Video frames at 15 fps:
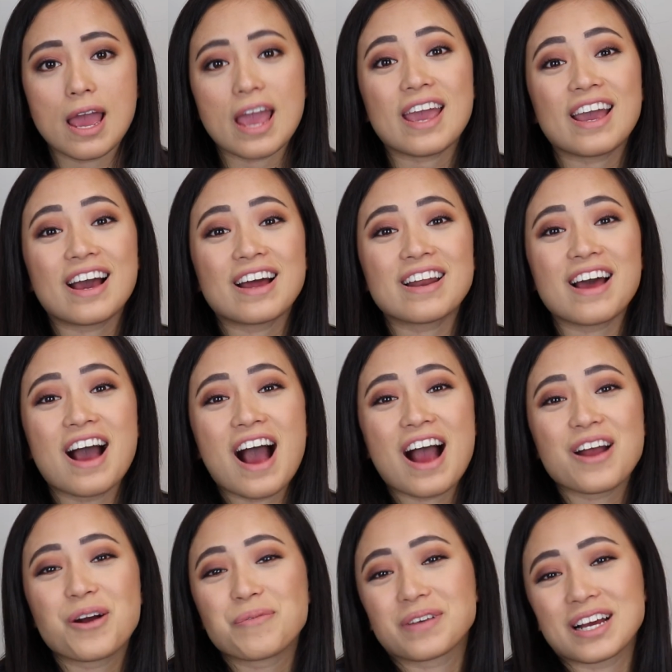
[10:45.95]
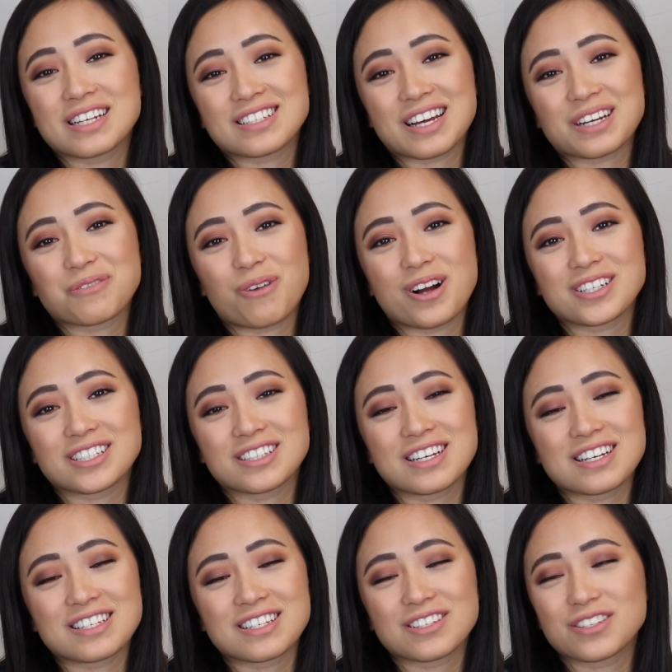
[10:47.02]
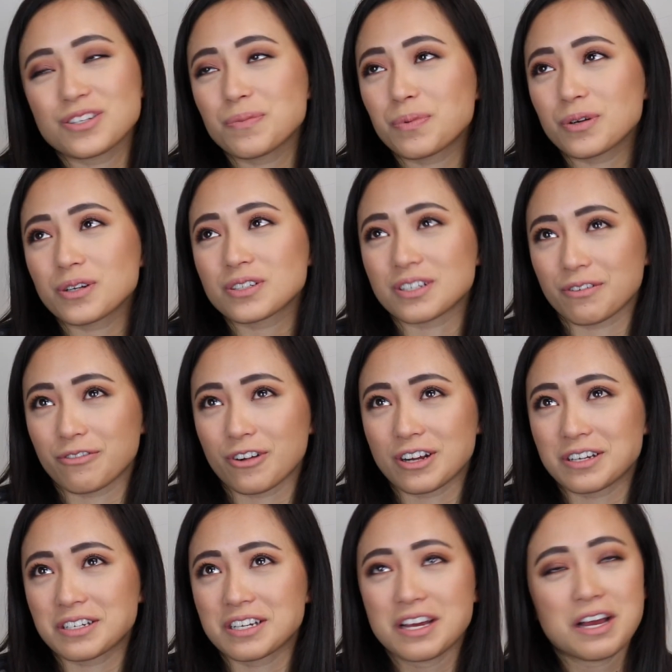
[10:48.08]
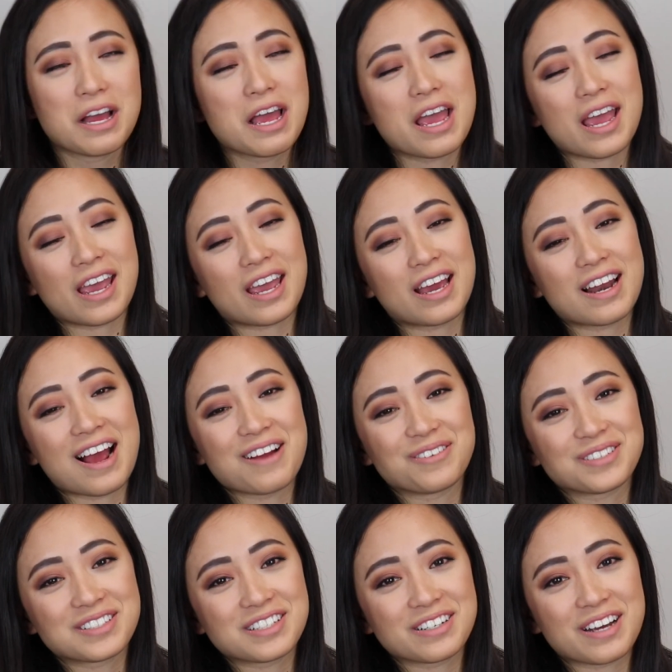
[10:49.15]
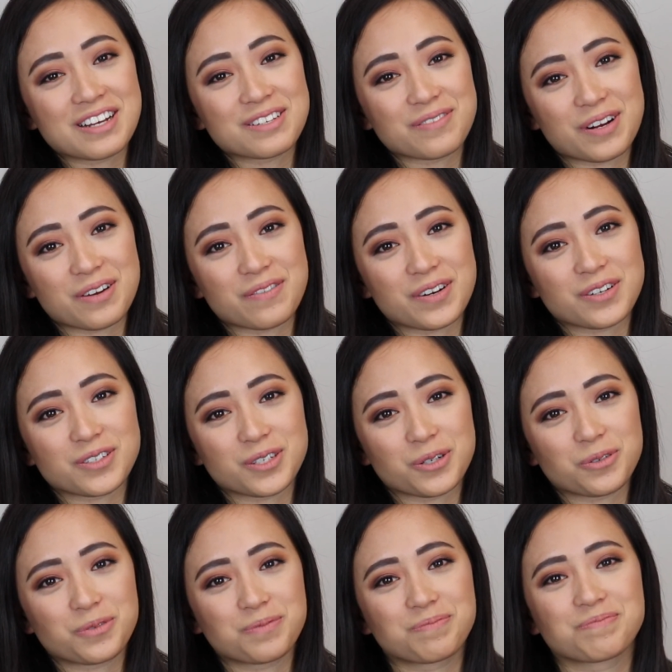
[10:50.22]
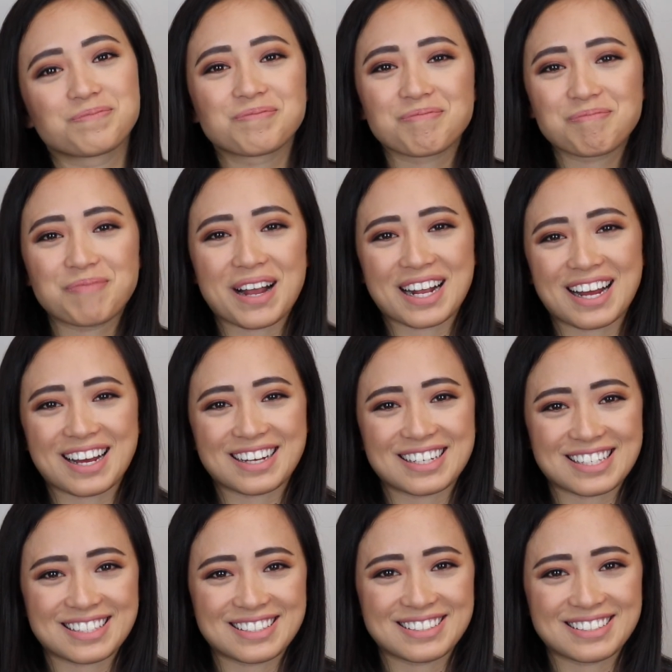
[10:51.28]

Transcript: And I hope you guys liked watching this. It's super different. And I will see you guys very, very soon. Bye guys.